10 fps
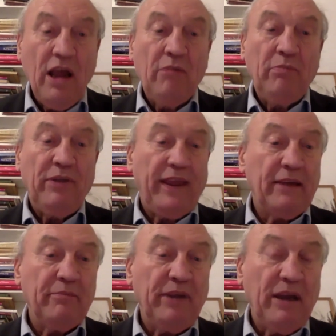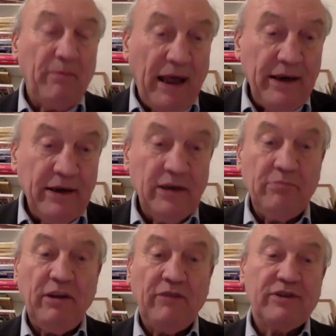But they can be abandoned
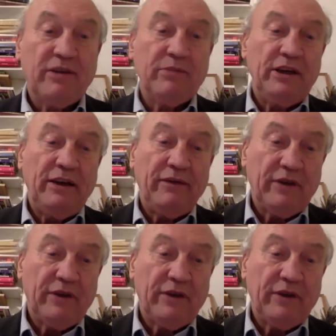if somebody never